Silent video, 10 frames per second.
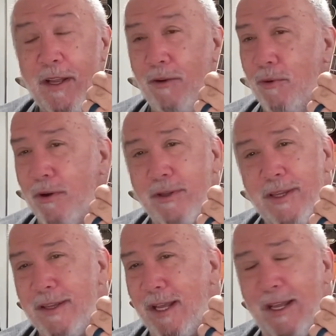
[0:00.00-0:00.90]
Well,
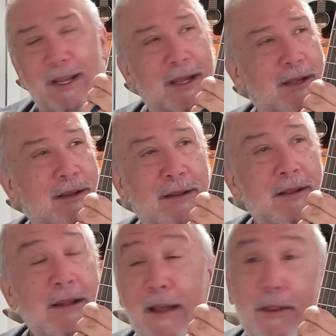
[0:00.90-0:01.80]

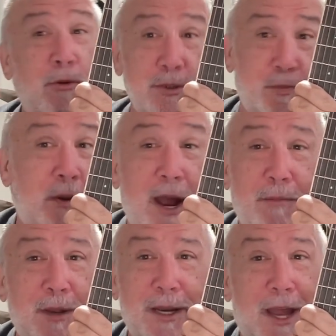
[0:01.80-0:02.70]
there was
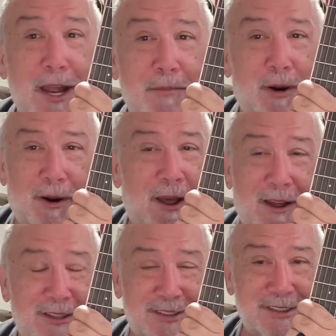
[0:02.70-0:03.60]
probably labor
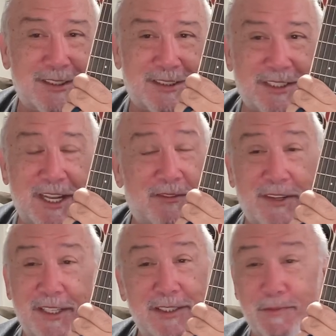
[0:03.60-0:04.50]
laws in the
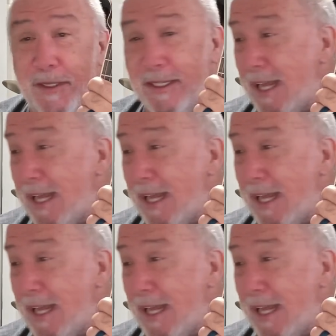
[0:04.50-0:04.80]
70s, but